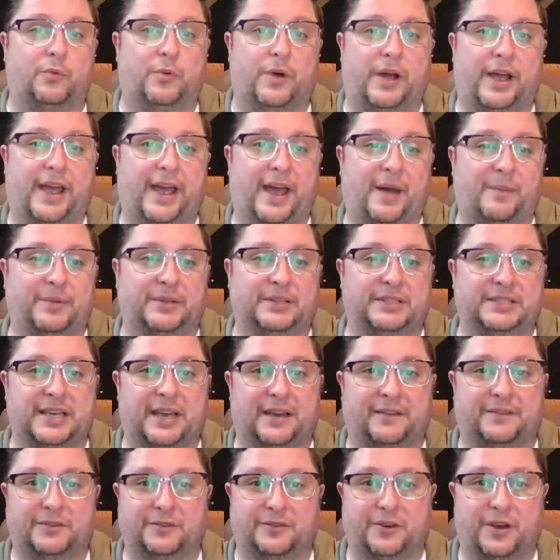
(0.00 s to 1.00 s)
what happens
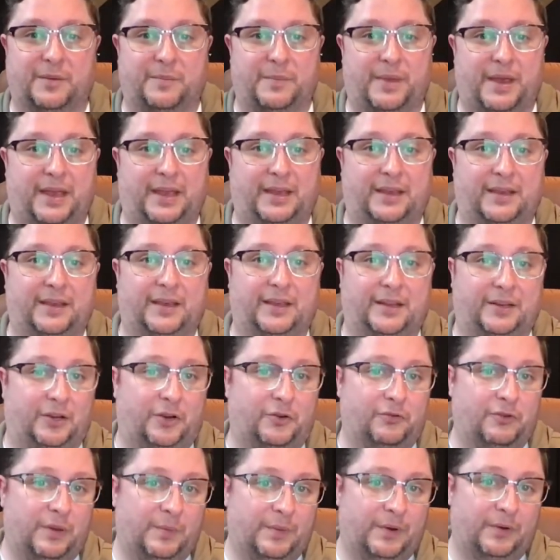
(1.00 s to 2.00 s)
after I make an
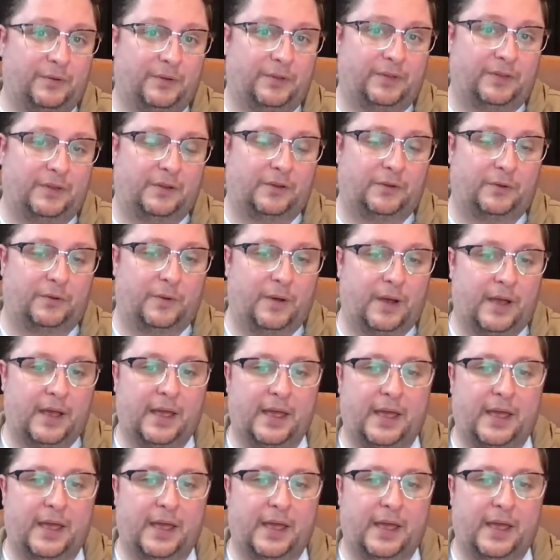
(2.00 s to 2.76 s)
agreement with you.